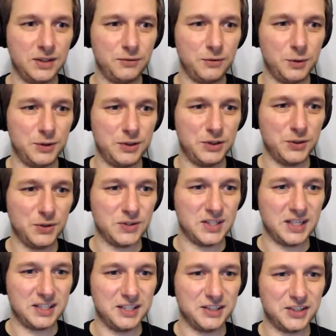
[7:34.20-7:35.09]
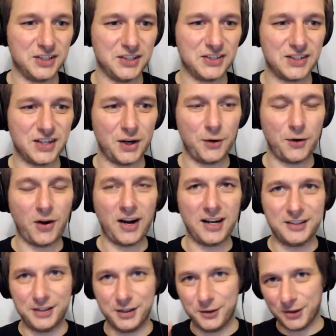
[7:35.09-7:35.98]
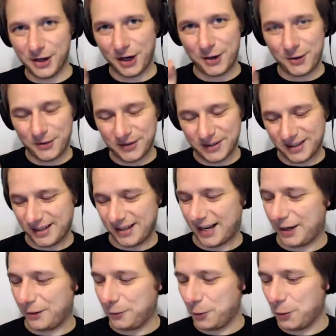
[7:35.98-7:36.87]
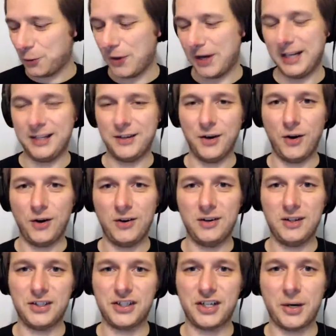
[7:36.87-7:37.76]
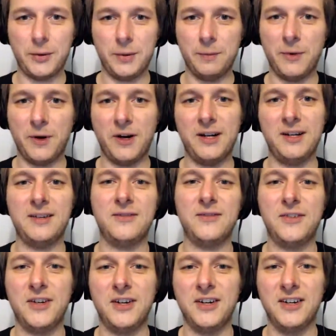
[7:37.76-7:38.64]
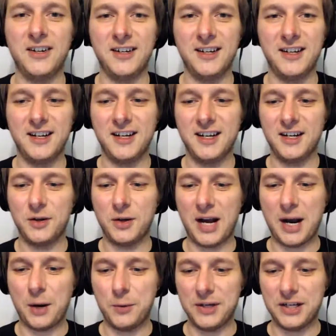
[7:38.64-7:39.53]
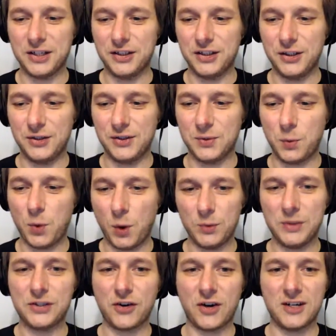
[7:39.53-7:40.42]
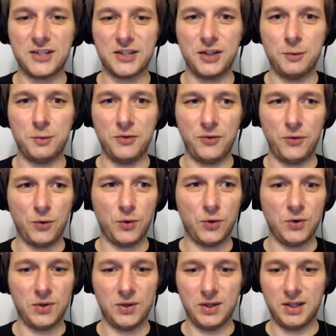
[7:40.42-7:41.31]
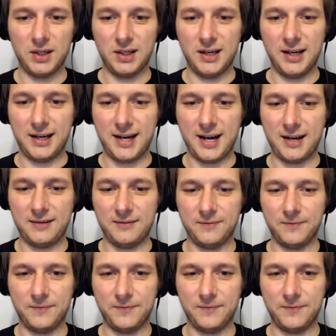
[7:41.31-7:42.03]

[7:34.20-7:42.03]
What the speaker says: signatures. So I do know, and I've already got a show in mind for how we can do what we tried to do before again.